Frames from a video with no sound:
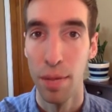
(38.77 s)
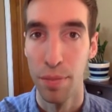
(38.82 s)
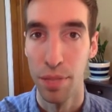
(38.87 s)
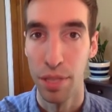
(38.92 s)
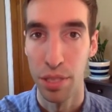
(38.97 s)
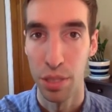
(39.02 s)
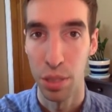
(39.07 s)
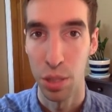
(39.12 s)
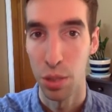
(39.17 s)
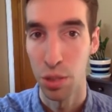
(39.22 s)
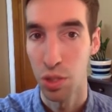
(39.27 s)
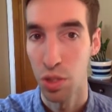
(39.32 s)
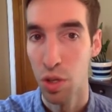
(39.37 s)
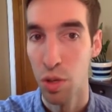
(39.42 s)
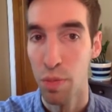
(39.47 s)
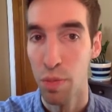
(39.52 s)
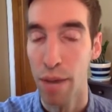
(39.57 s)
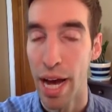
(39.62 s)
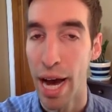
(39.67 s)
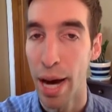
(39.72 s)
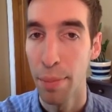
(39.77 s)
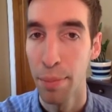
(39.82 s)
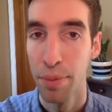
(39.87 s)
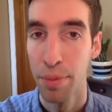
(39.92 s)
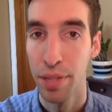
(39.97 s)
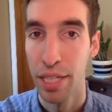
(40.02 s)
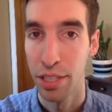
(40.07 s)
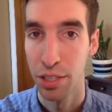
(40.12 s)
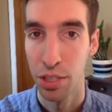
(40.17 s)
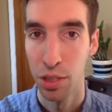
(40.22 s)
There's also a map
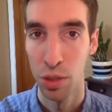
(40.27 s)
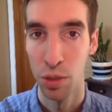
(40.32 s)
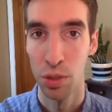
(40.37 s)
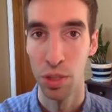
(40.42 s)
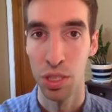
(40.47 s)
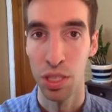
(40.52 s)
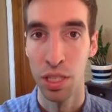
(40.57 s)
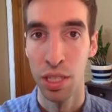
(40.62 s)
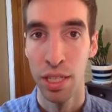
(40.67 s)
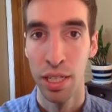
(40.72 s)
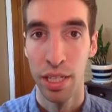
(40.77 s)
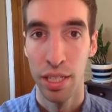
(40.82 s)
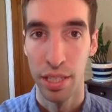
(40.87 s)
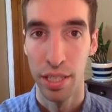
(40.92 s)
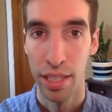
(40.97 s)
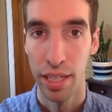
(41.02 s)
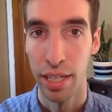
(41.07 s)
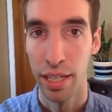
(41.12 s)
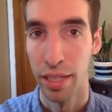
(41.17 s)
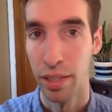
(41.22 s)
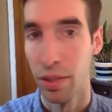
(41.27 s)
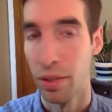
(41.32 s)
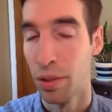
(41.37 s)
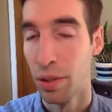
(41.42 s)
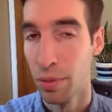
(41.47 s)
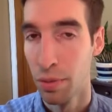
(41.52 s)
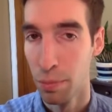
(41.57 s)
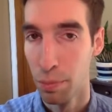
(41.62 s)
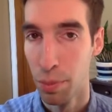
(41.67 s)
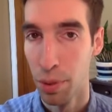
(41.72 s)
that shows the
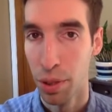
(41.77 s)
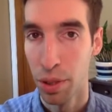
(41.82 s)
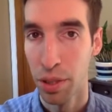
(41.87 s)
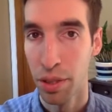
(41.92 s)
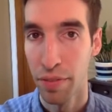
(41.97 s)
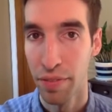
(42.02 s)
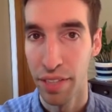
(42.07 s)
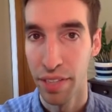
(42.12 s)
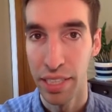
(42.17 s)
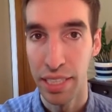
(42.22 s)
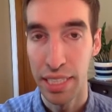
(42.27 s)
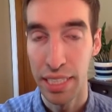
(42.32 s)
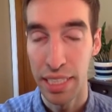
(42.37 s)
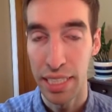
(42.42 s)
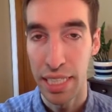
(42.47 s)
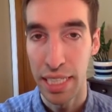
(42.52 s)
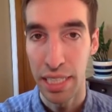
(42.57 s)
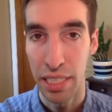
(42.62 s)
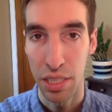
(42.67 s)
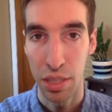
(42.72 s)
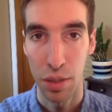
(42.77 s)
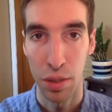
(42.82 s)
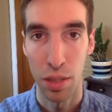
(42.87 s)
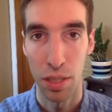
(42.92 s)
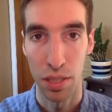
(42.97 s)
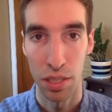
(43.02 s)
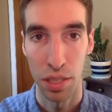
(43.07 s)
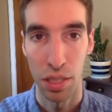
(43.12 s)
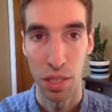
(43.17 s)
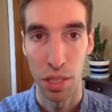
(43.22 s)
burden of the disease
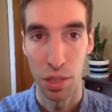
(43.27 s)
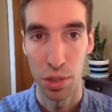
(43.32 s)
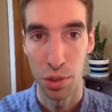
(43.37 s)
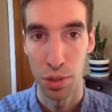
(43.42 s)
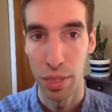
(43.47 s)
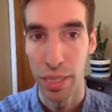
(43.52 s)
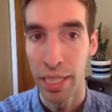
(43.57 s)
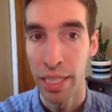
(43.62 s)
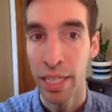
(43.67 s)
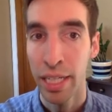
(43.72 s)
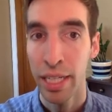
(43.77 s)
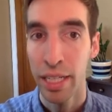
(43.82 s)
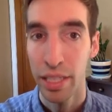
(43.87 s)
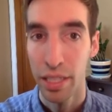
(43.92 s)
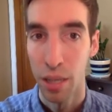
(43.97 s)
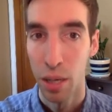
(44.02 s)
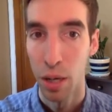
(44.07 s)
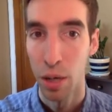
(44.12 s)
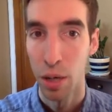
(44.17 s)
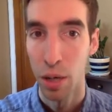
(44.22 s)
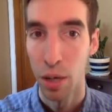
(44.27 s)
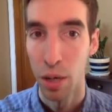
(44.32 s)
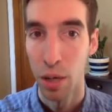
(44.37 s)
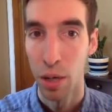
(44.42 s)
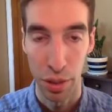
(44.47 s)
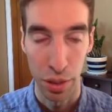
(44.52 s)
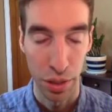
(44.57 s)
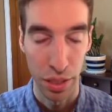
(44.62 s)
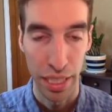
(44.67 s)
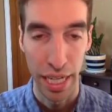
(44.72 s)
across the country, the heart
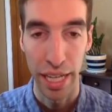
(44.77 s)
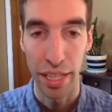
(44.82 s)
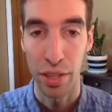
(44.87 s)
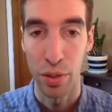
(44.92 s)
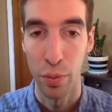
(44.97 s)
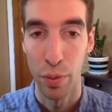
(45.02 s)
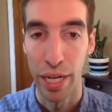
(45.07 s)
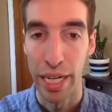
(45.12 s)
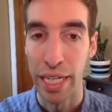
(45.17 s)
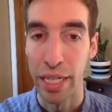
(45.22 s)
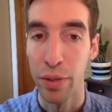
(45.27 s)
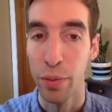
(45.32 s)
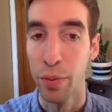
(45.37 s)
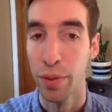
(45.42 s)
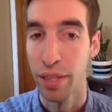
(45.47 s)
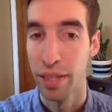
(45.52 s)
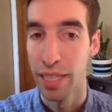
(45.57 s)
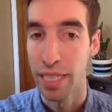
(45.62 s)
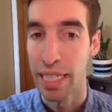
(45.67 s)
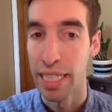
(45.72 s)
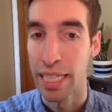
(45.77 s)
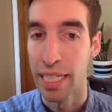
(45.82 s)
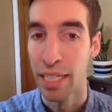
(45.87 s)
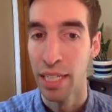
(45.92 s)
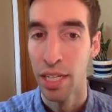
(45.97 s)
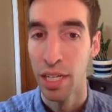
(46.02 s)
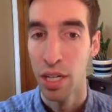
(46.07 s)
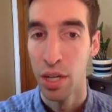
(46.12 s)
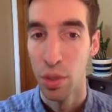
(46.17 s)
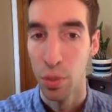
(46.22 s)
failure death rate with the
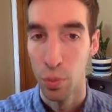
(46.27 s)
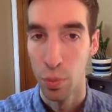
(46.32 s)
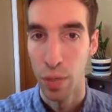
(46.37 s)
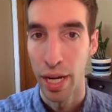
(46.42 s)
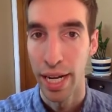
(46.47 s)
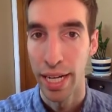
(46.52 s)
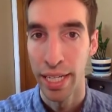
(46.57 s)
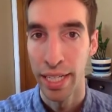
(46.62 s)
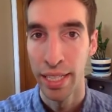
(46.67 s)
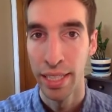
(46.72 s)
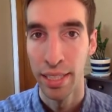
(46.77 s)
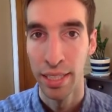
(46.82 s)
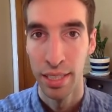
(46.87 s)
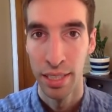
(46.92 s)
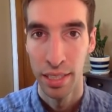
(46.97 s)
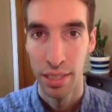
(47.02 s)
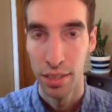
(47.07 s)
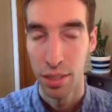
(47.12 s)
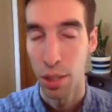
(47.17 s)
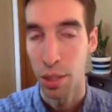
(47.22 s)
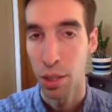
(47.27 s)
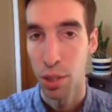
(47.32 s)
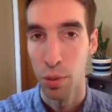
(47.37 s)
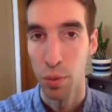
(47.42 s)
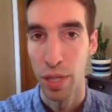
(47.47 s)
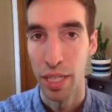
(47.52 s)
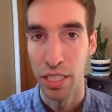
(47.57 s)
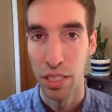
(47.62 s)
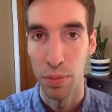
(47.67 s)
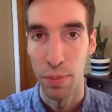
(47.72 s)
red, darker
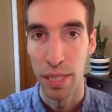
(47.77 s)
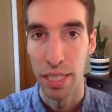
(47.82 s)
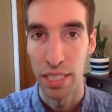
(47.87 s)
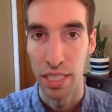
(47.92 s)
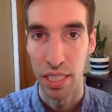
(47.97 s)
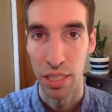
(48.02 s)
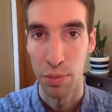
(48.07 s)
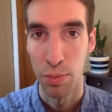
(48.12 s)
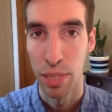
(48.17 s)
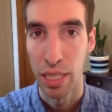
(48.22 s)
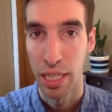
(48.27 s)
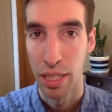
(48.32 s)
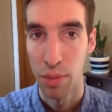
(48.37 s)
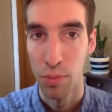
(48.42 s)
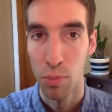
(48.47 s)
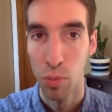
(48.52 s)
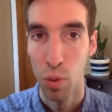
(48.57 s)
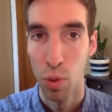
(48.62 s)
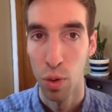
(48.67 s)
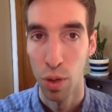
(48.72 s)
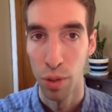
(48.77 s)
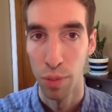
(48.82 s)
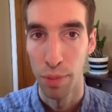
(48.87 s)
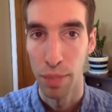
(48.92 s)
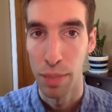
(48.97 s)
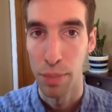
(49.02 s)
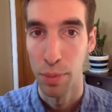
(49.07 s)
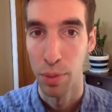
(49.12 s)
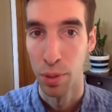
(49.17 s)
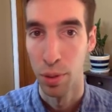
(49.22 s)
red spaces, meaning more
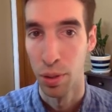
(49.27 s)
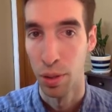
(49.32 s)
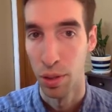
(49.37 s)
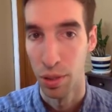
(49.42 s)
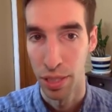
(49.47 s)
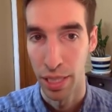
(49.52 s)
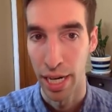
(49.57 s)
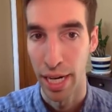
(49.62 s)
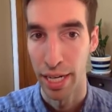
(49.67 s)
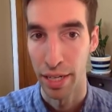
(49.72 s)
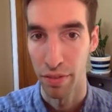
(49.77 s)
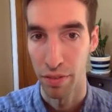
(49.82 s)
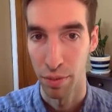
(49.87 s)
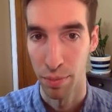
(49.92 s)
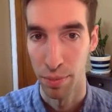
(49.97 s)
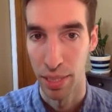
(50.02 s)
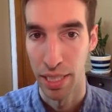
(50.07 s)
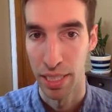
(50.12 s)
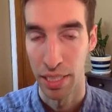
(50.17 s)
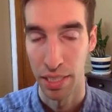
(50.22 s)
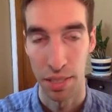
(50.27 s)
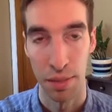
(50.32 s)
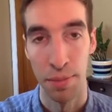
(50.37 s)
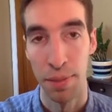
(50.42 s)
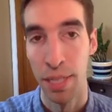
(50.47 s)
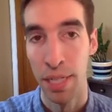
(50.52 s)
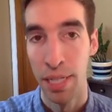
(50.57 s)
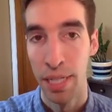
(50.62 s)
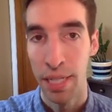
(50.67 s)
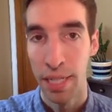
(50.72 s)
people are dying from this
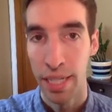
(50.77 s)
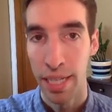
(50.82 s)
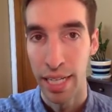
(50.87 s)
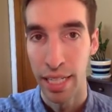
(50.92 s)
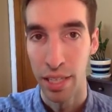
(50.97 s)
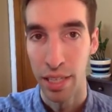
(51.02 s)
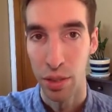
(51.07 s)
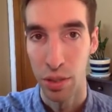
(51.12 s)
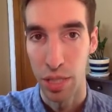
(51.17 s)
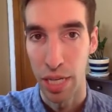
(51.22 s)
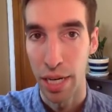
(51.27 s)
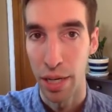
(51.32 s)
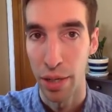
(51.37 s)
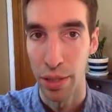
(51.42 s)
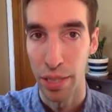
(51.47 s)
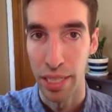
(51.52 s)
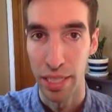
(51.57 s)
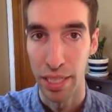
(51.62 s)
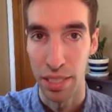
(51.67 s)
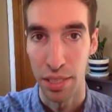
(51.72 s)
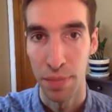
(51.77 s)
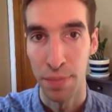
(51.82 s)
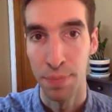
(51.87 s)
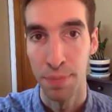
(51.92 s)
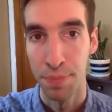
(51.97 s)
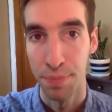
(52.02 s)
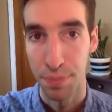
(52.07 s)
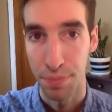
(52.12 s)
in those areas.